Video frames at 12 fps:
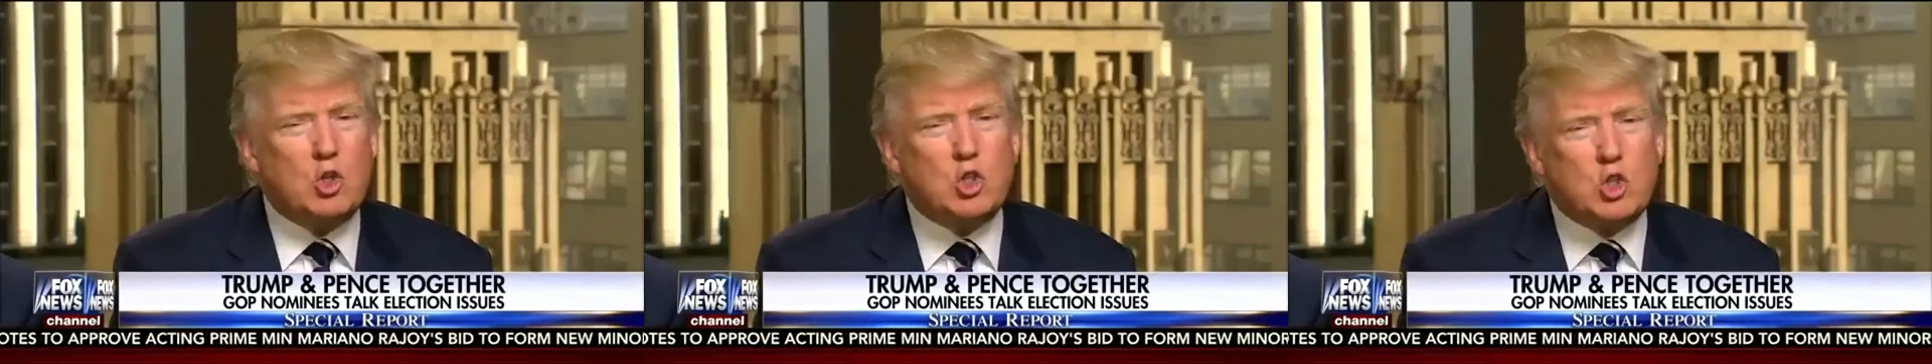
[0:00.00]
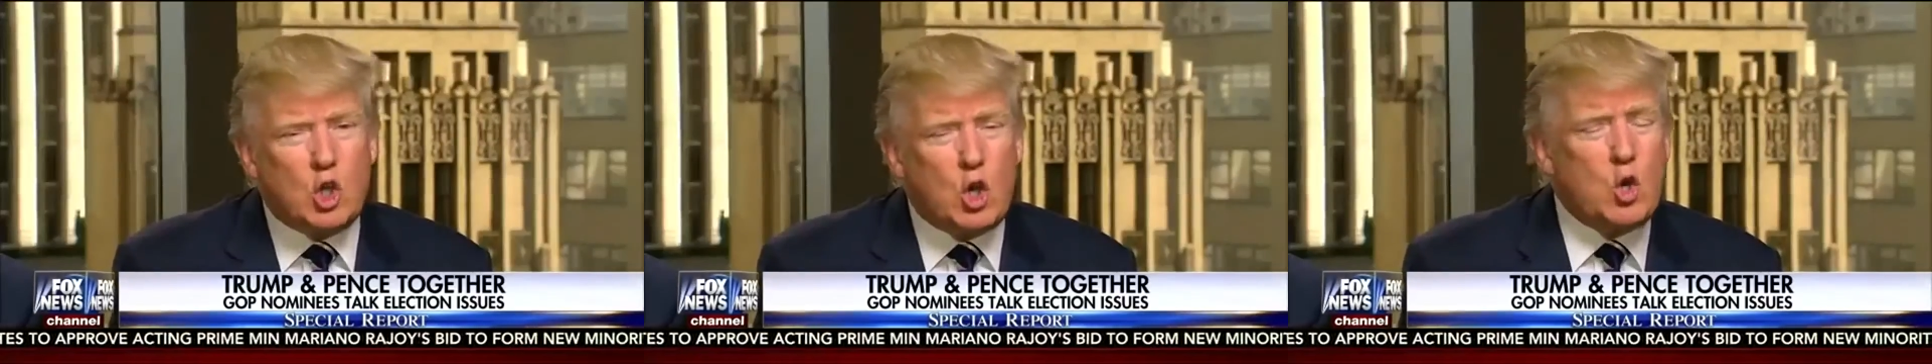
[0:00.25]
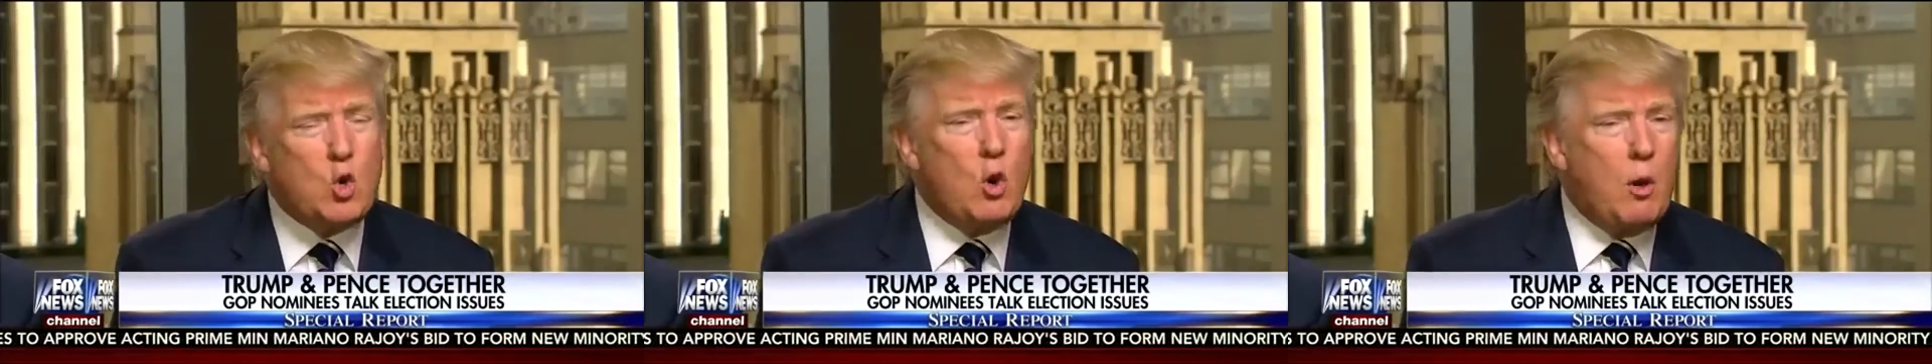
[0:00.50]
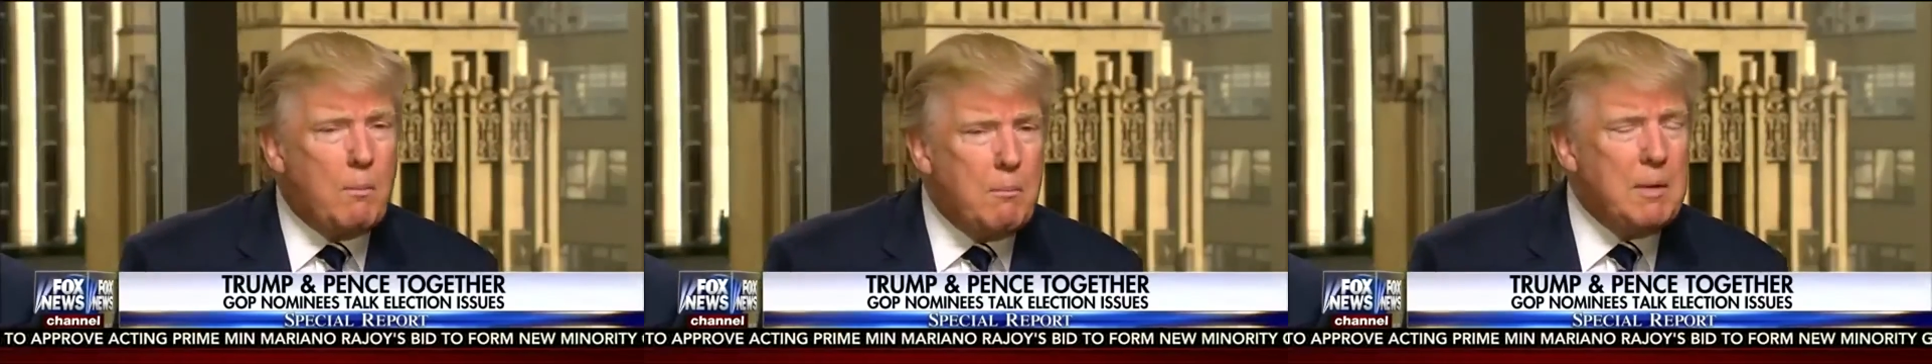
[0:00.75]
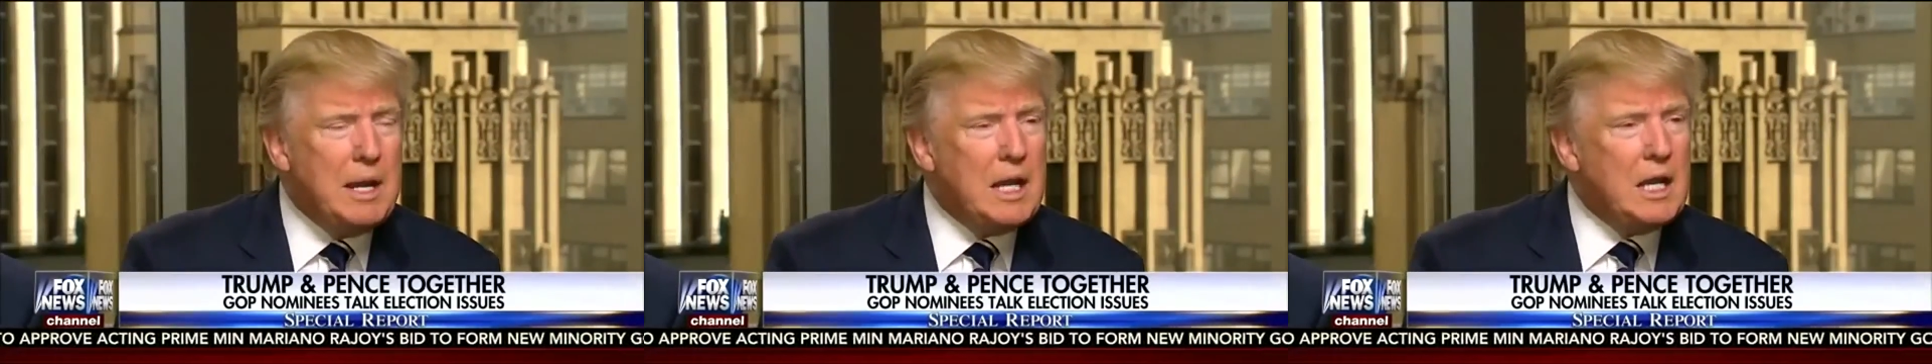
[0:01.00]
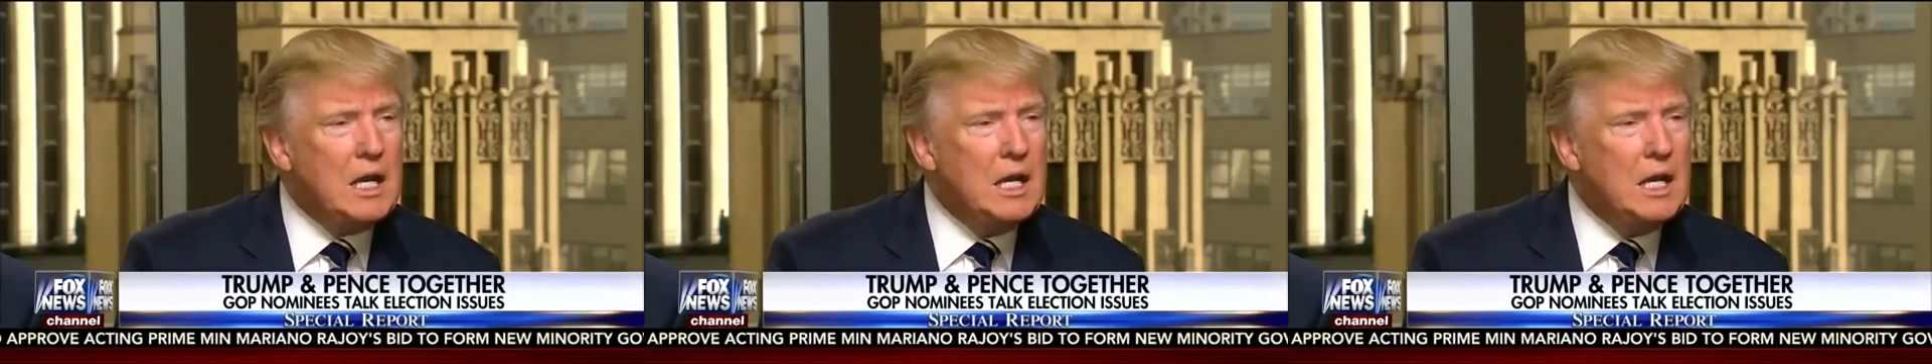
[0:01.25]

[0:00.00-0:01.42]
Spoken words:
There's so many